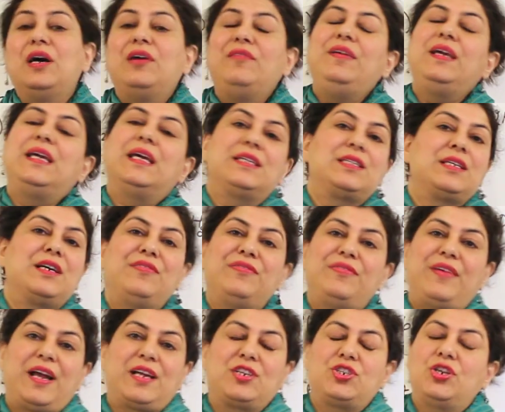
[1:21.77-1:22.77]
we get a
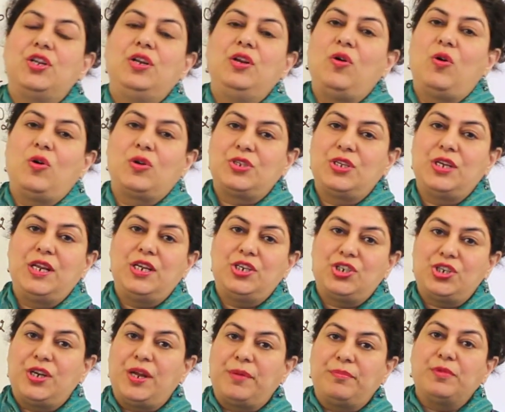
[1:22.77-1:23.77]
fractional
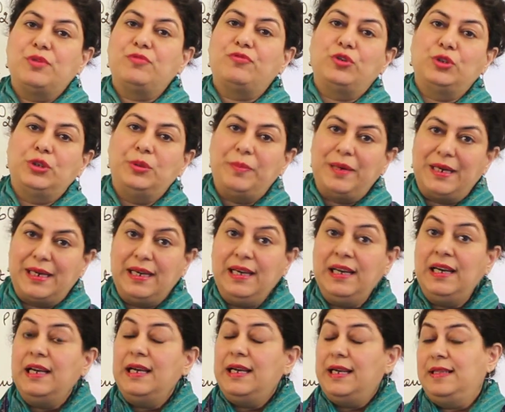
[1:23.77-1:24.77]
oxidation number for the
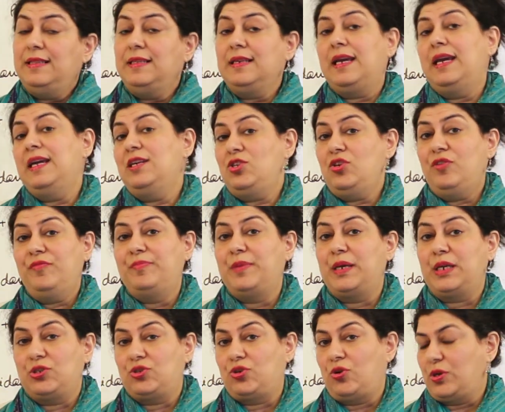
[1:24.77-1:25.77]
metal in the case of
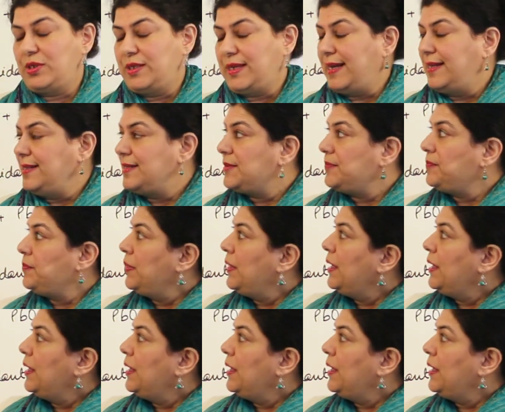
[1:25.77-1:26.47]
mixed oxides.